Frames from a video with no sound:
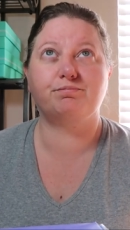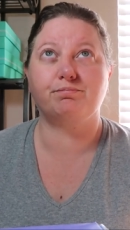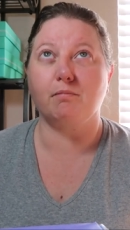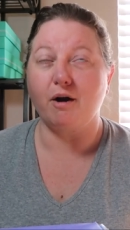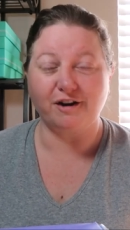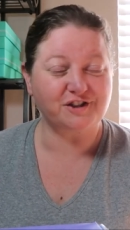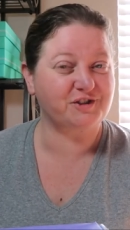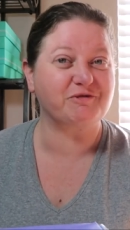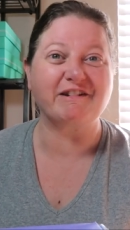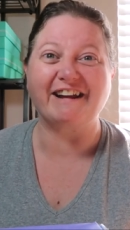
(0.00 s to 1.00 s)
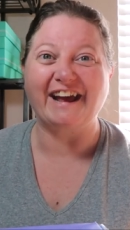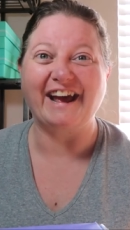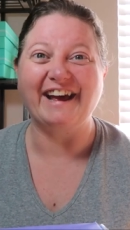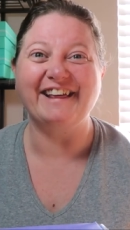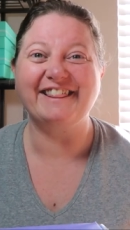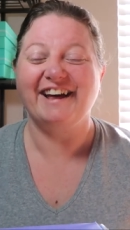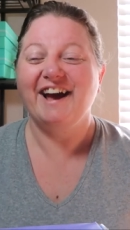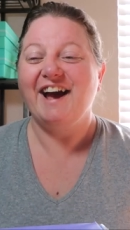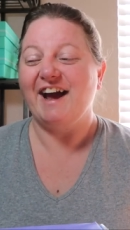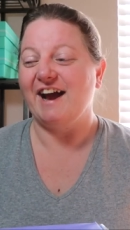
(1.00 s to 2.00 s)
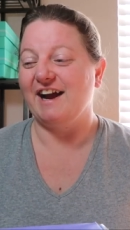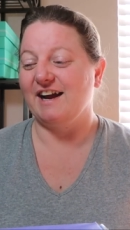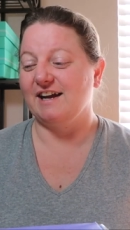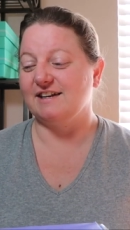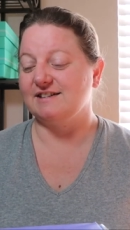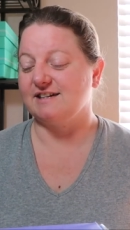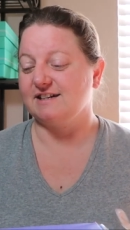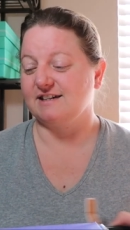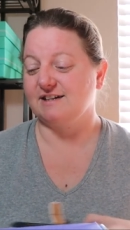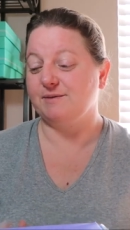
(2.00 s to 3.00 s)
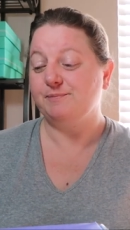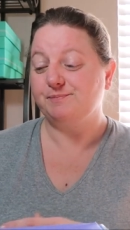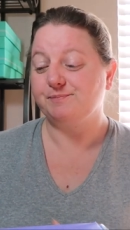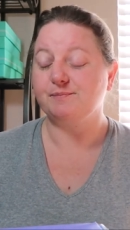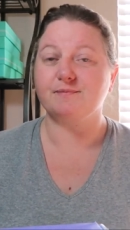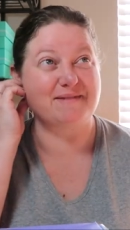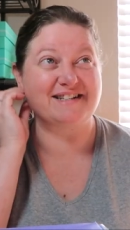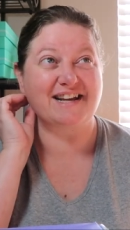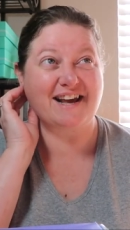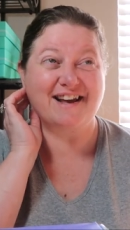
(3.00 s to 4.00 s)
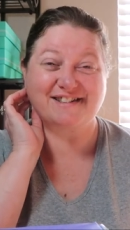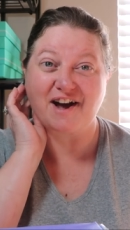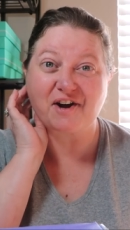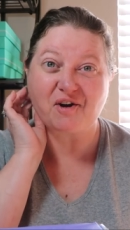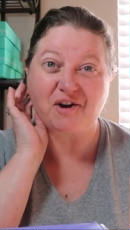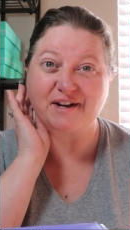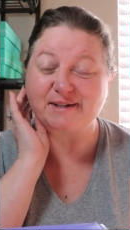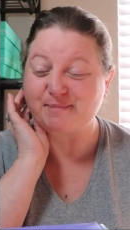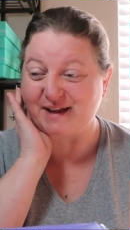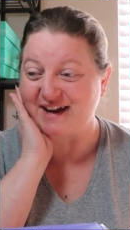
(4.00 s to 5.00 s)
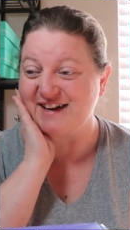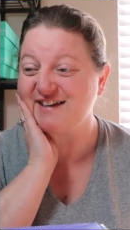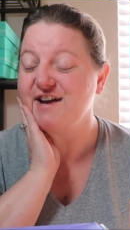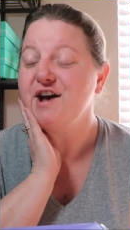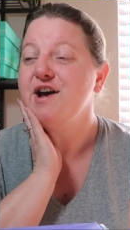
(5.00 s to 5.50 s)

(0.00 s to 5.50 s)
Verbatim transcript: March 28th, and uh, my day has not gone as planned.